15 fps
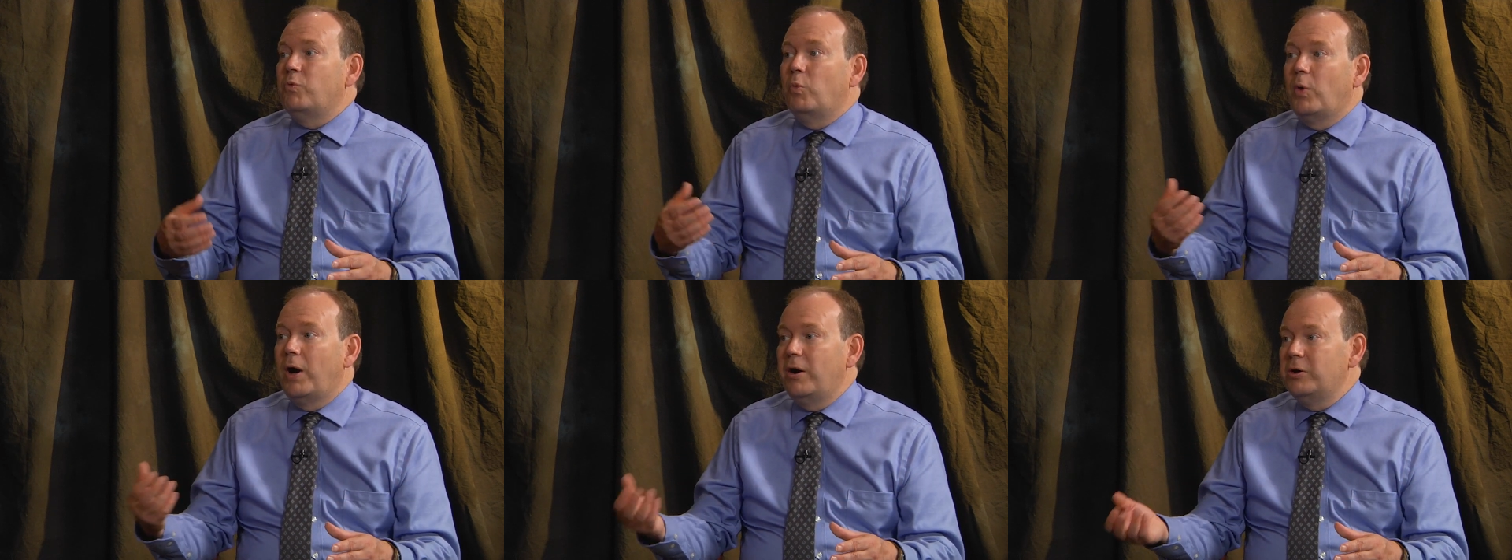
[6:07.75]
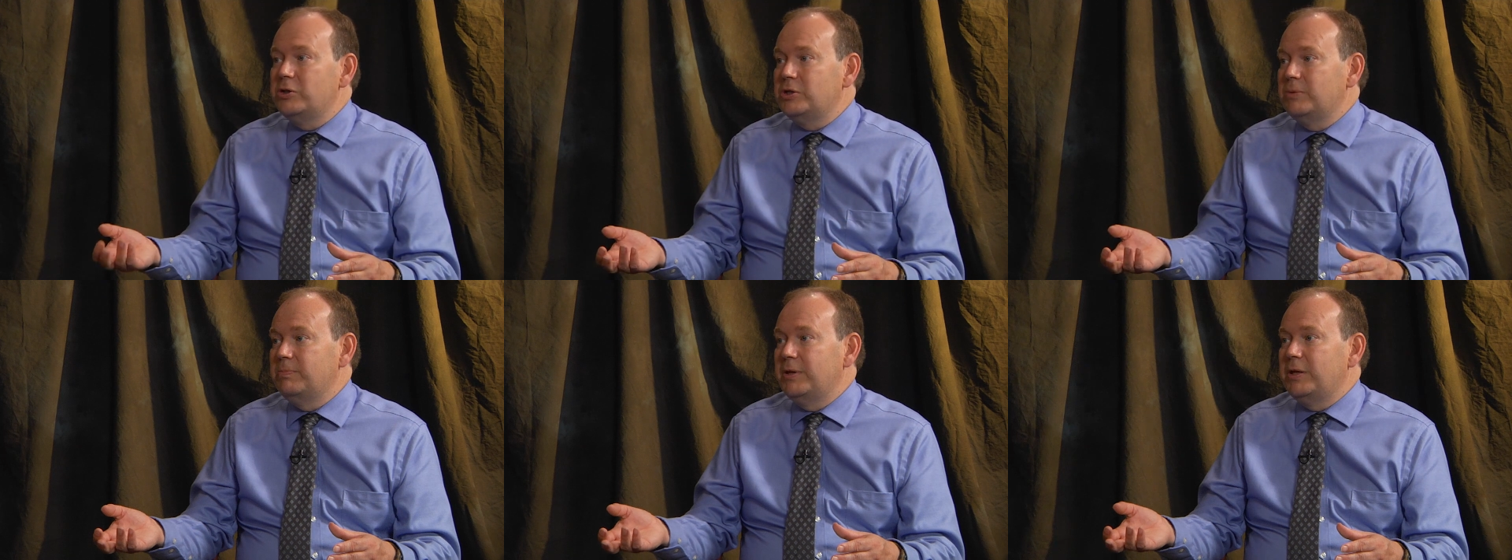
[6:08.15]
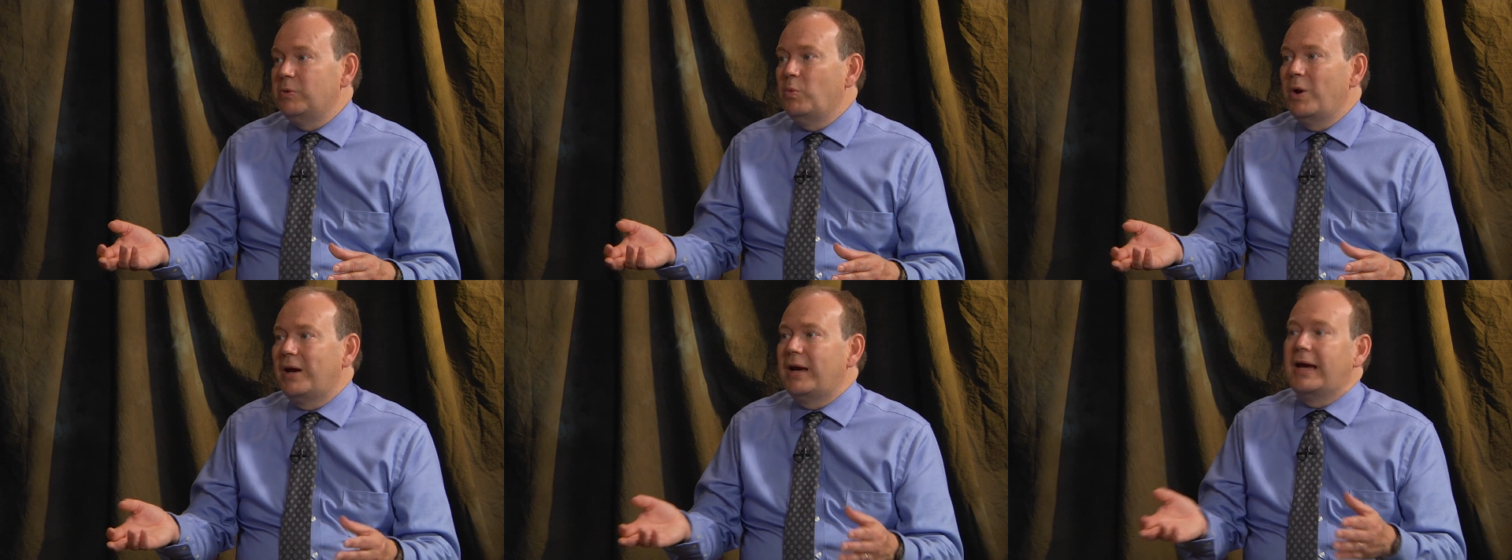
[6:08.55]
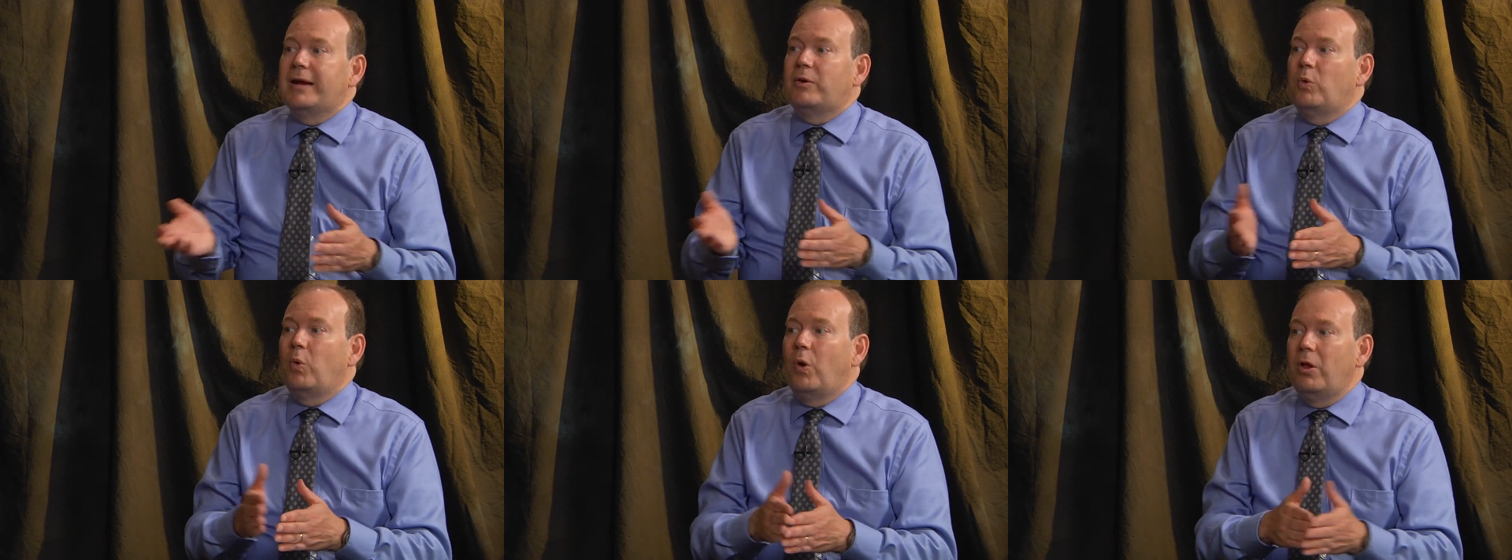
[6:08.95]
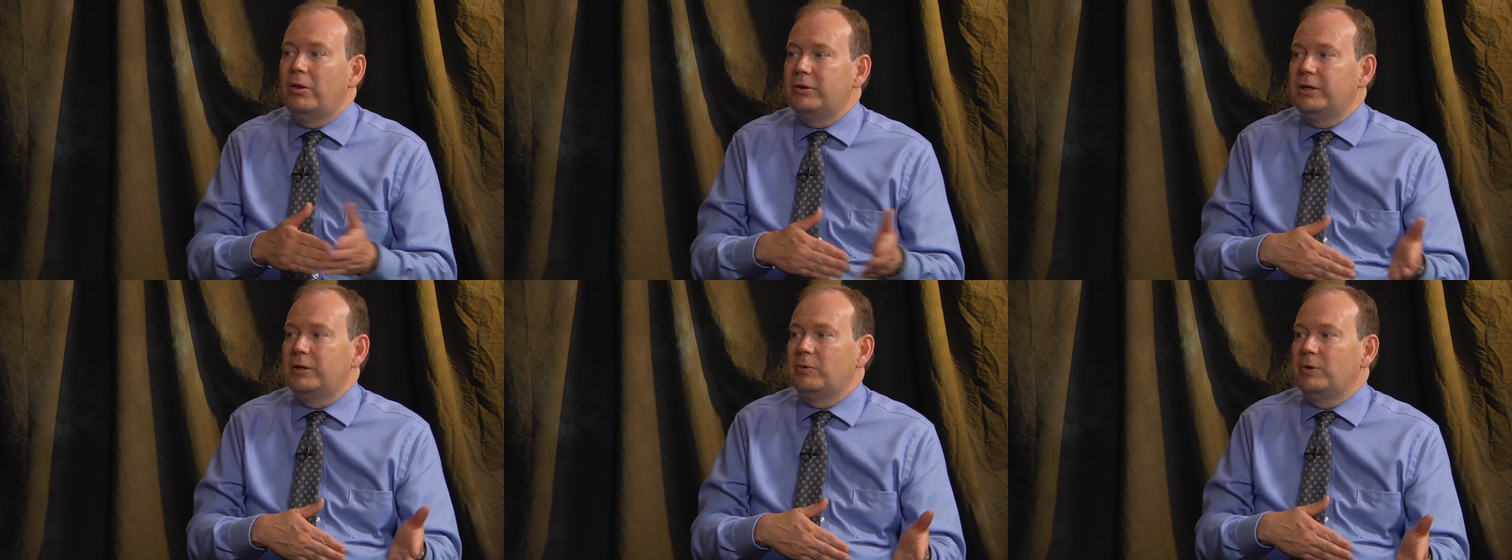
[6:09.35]
where it should be, what kind of
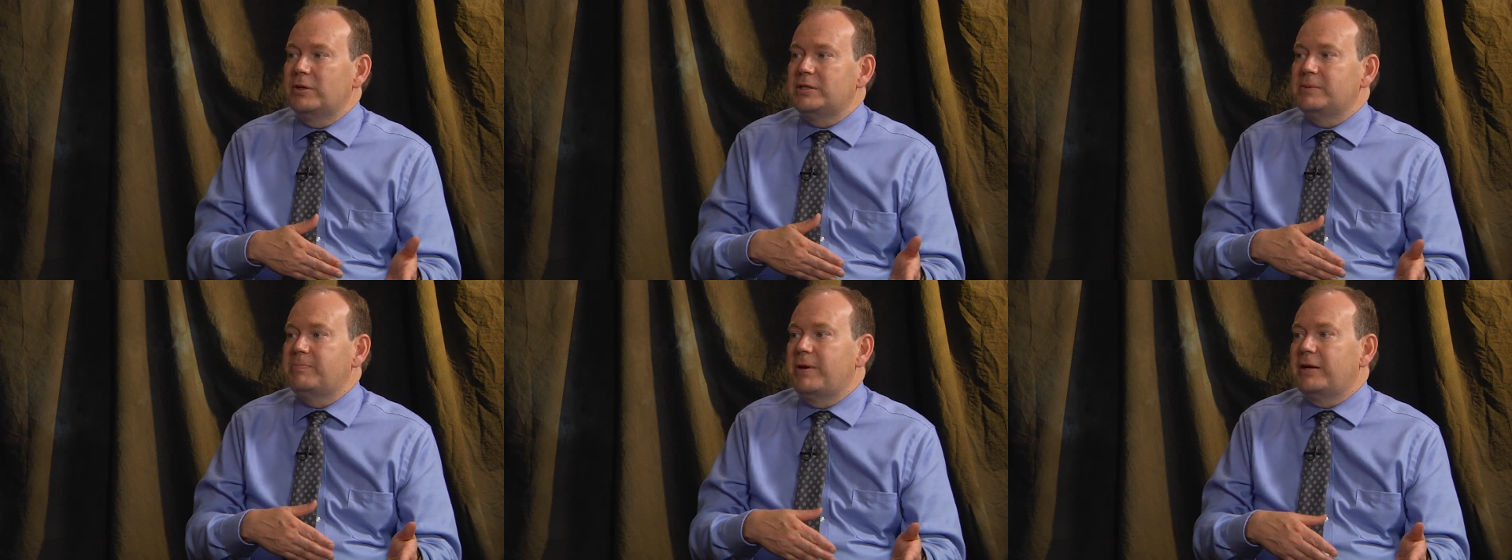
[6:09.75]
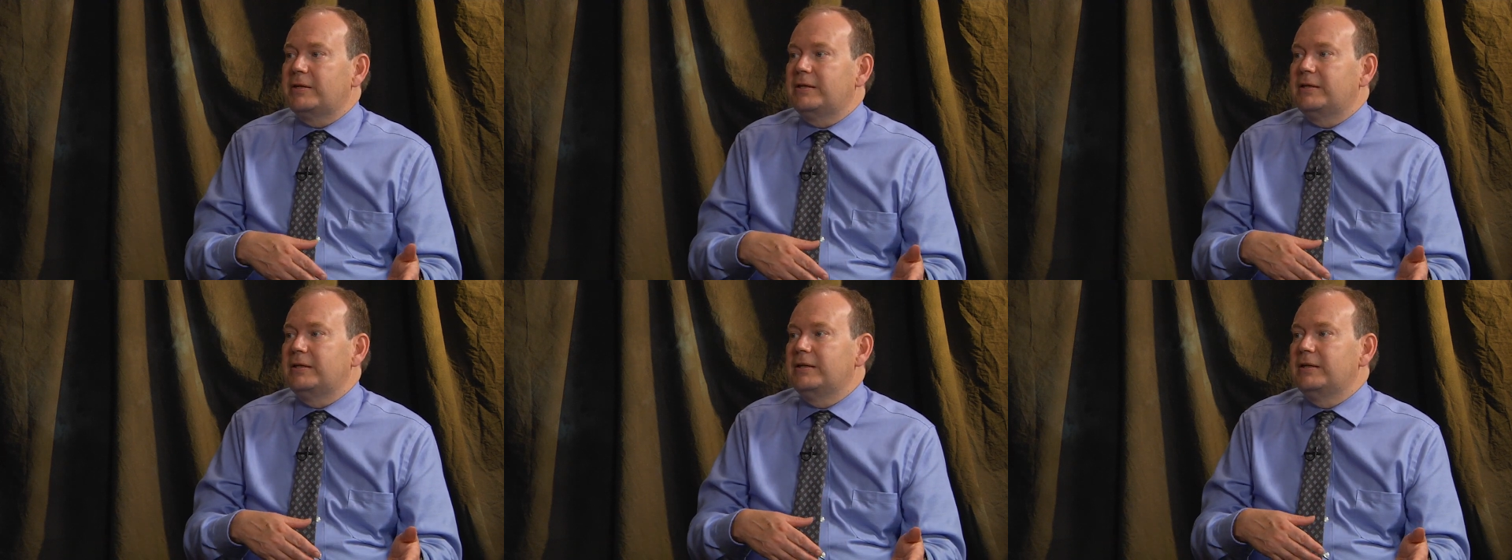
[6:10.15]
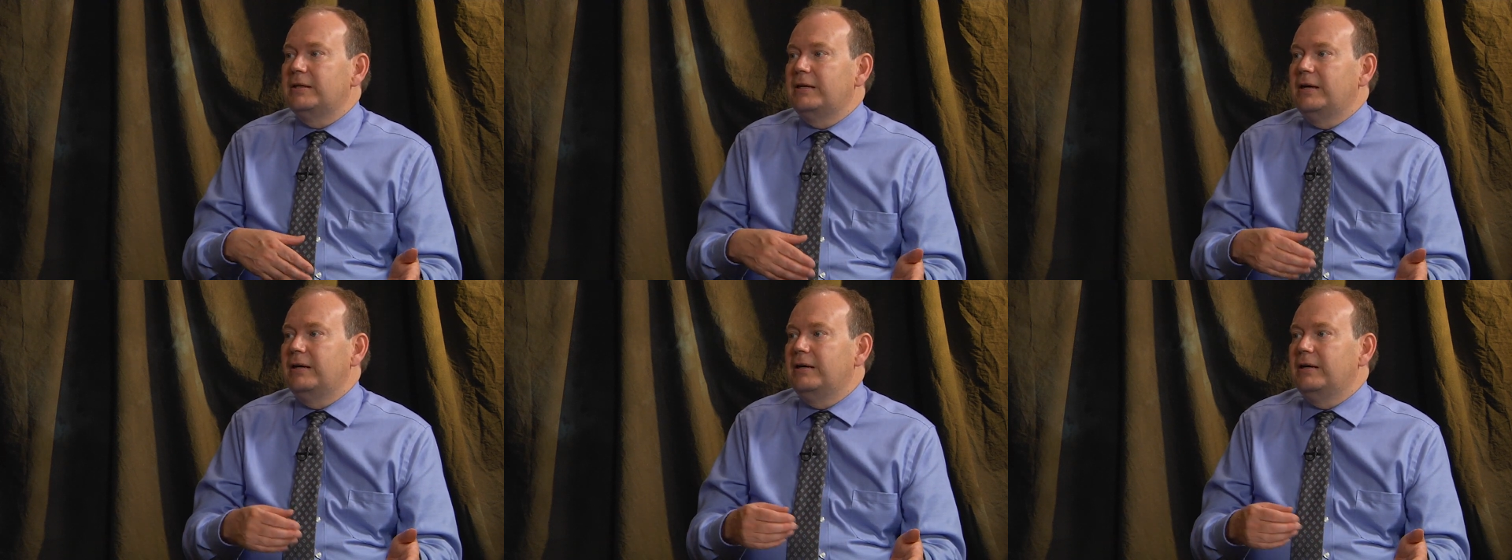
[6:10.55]
quality we're expecting,